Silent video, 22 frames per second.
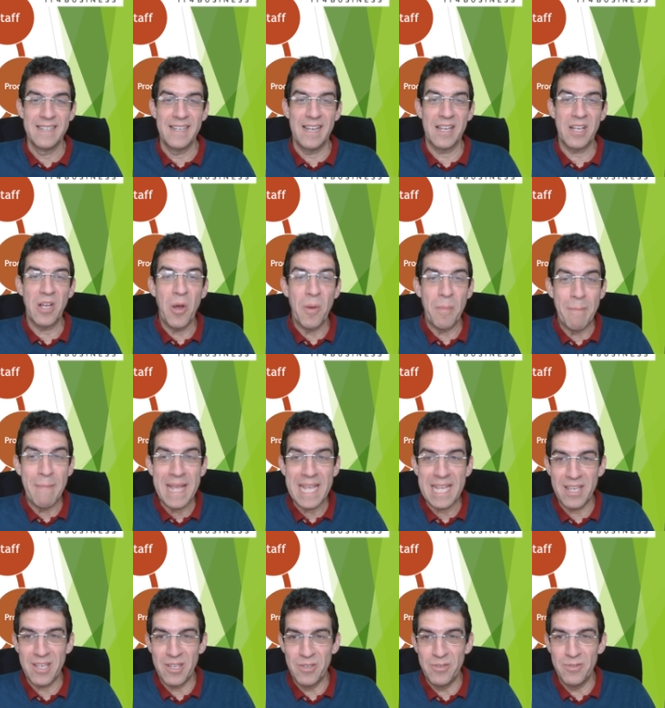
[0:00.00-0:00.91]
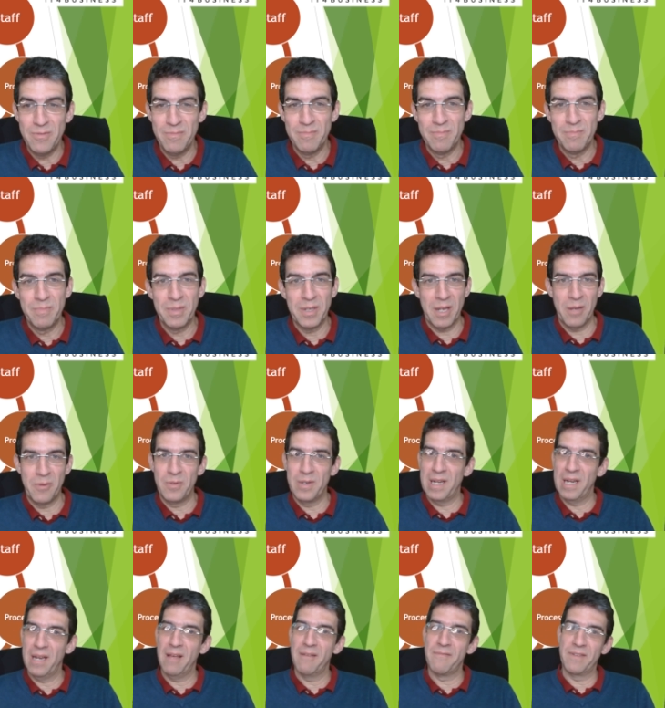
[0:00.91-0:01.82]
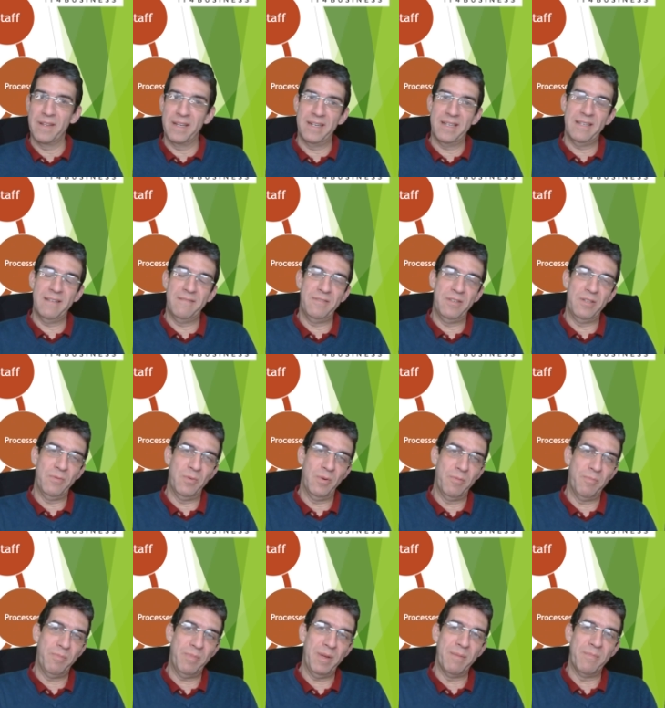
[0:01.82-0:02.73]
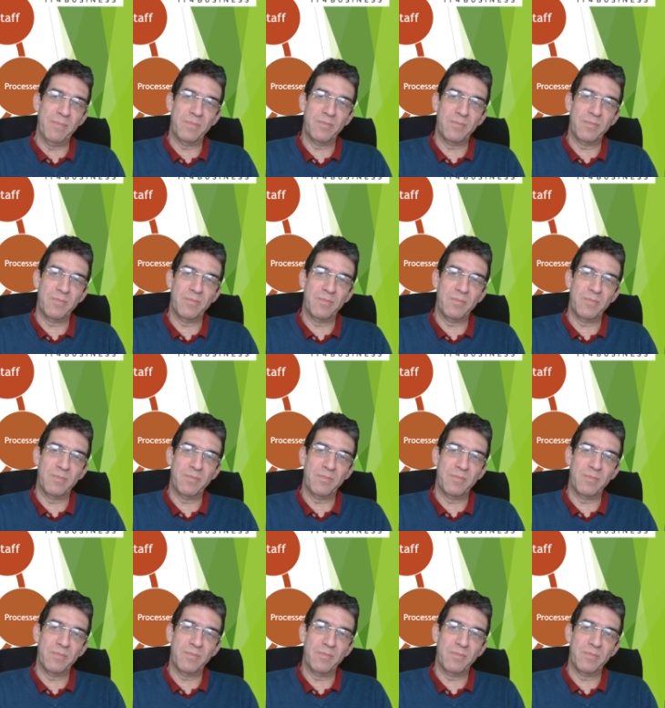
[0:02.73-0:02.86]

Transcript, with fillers: I can't make you, but I would love it if you were a bit